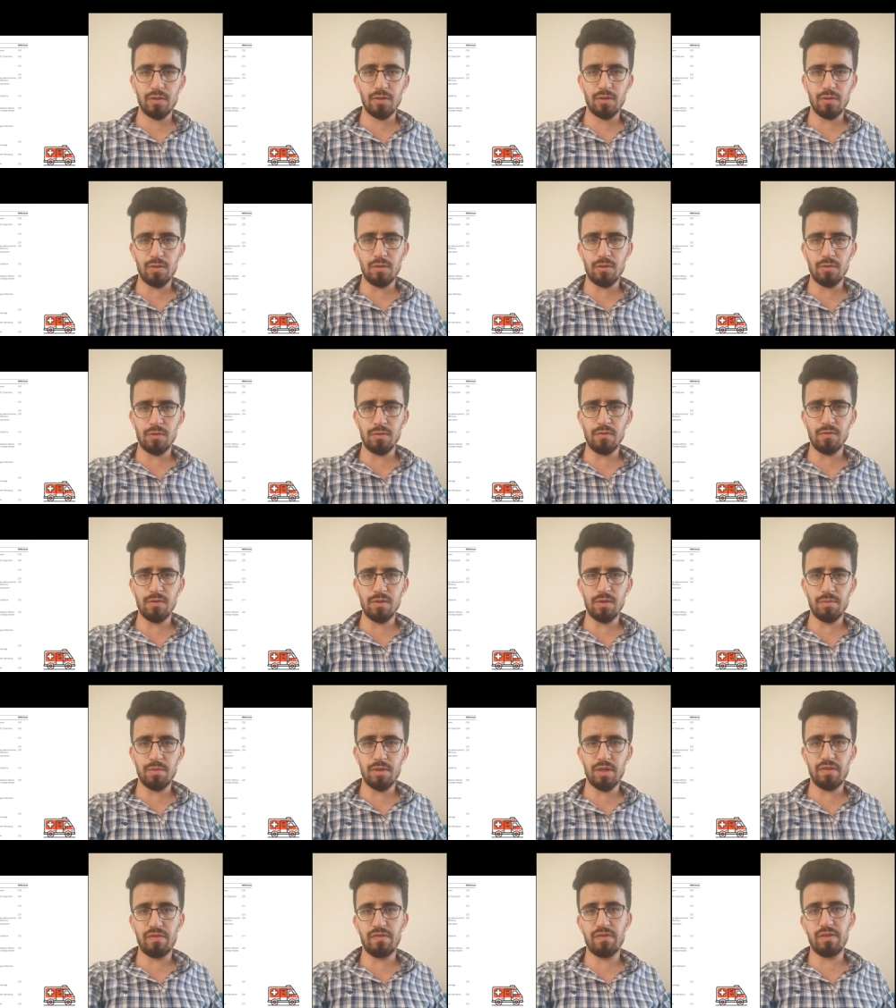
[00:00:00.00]
So we
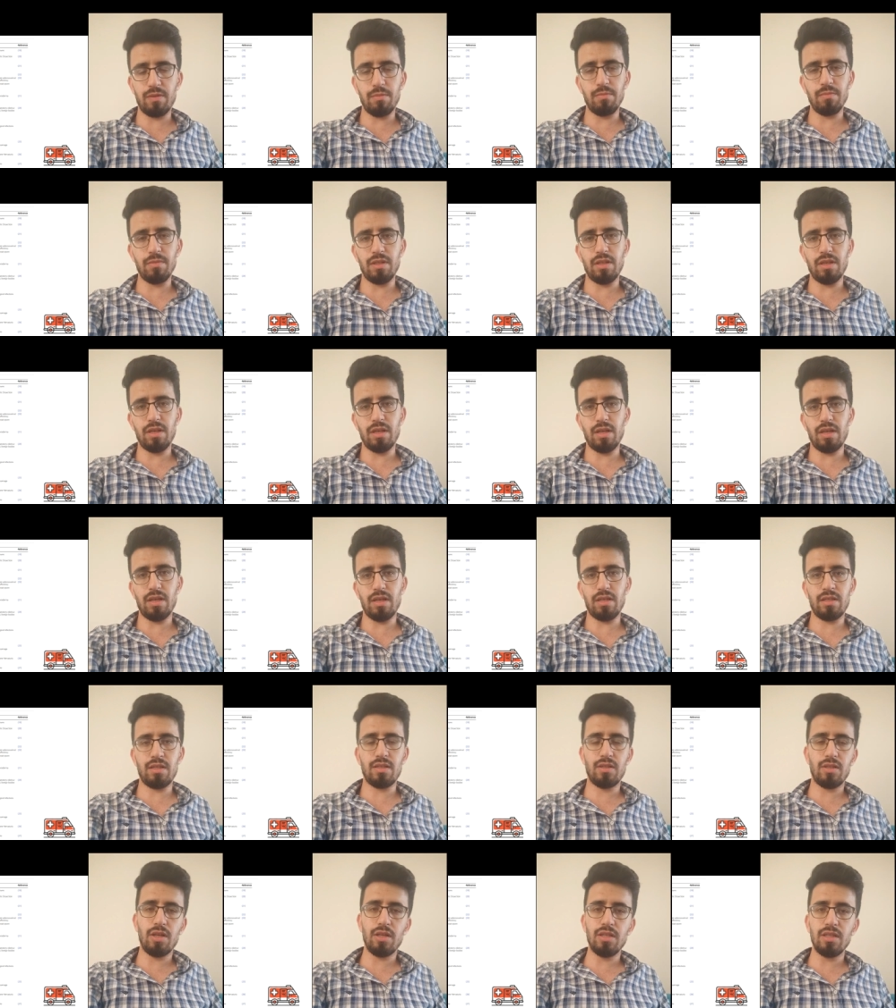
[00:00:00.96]
performed the
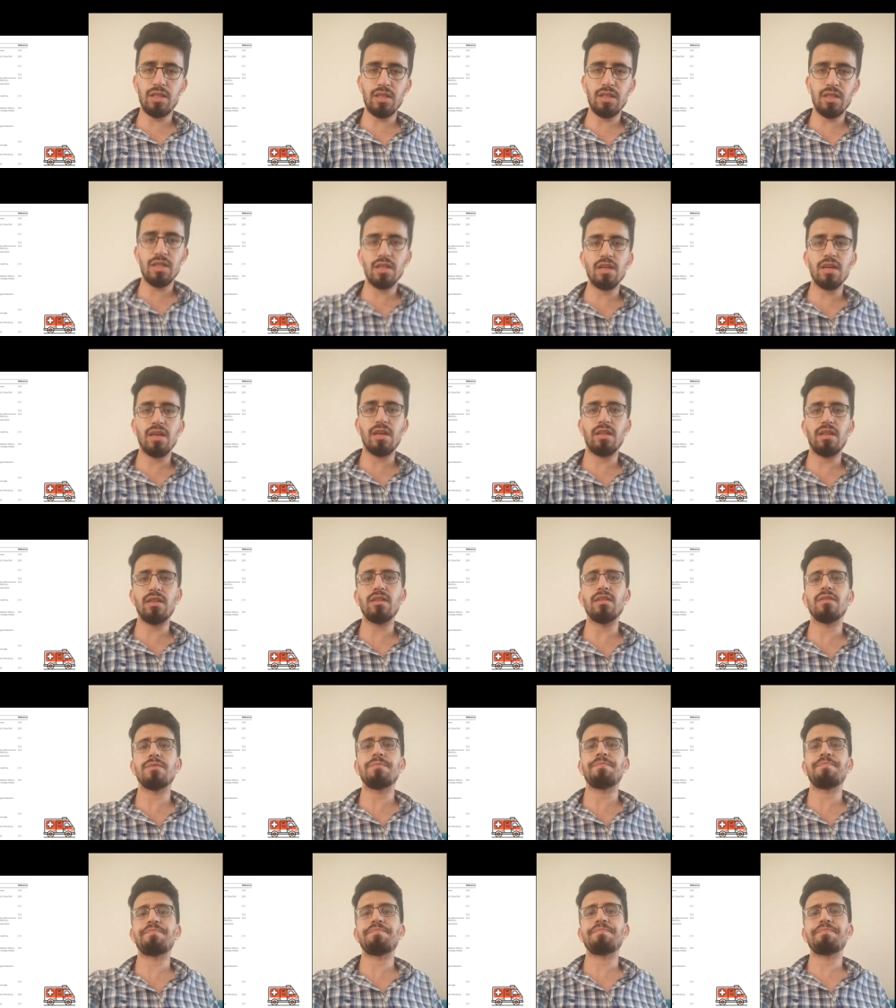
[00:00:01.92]
study
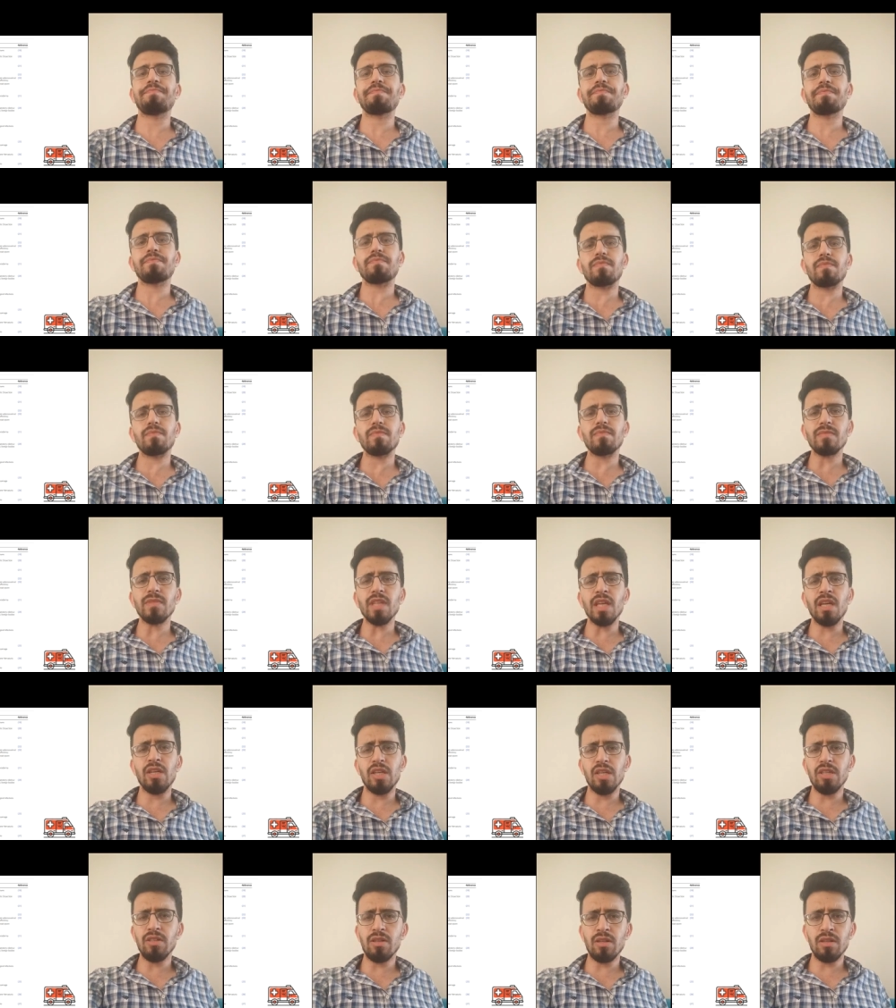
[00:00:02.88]
and
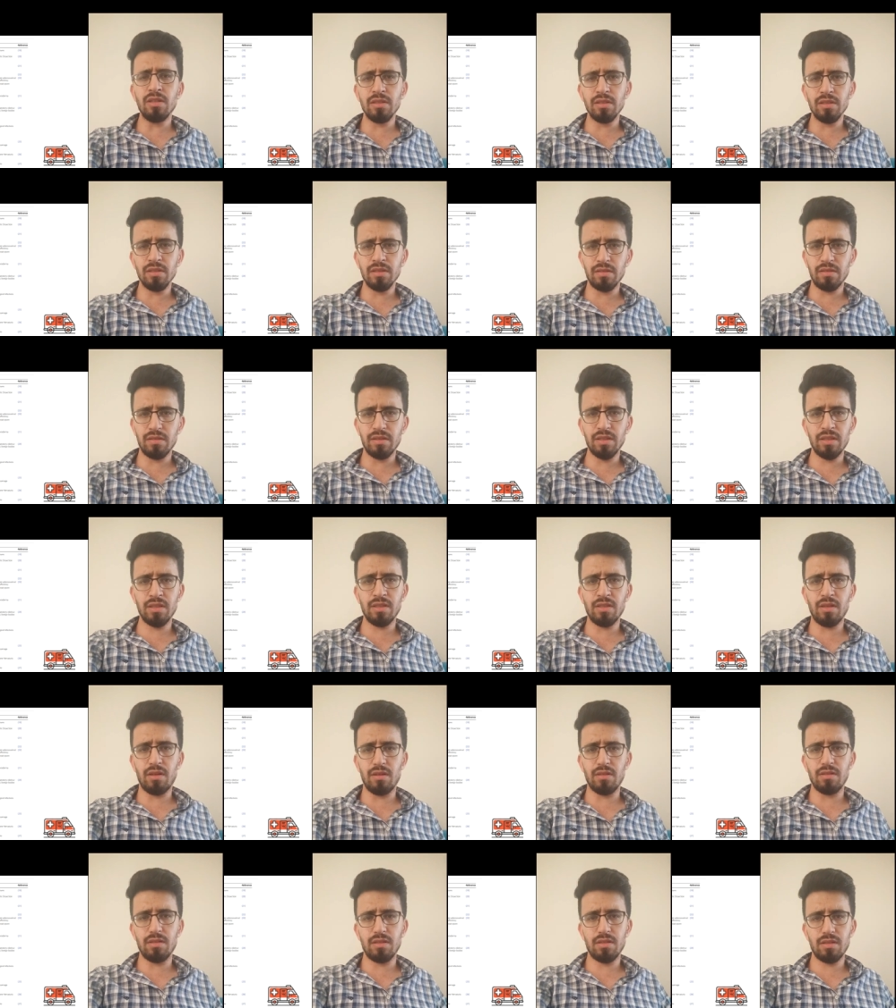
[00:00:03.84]
here are the
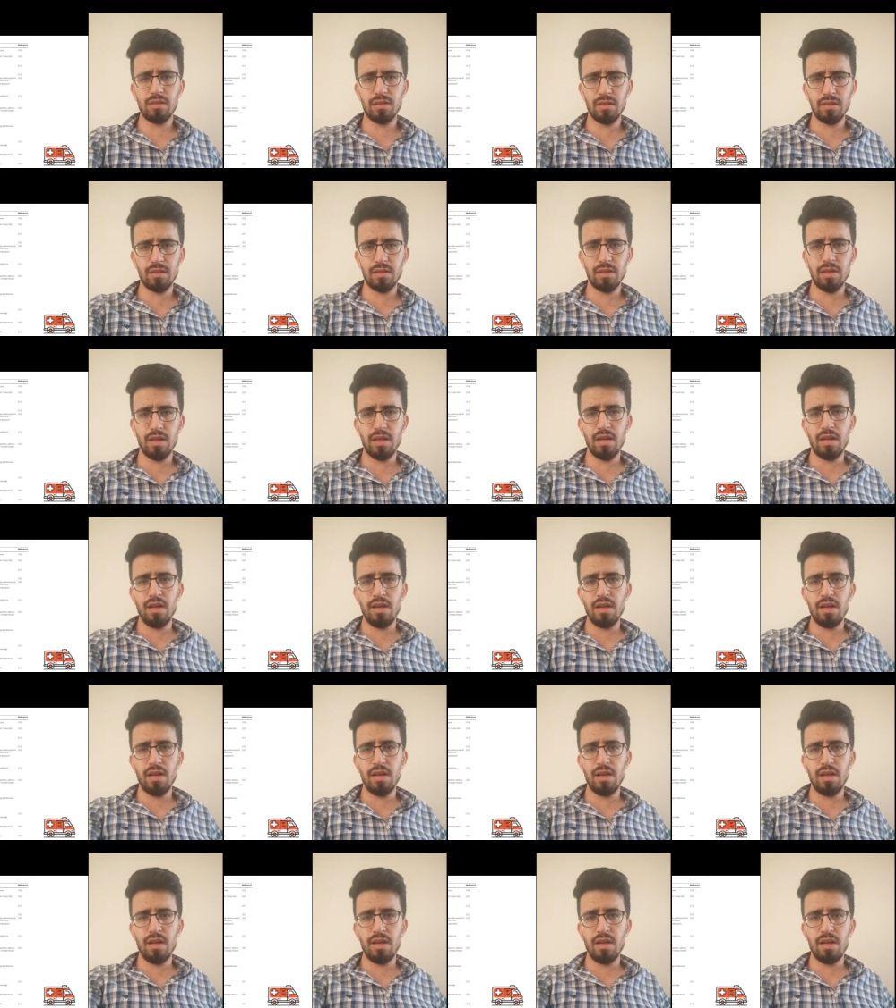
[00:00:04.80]
results.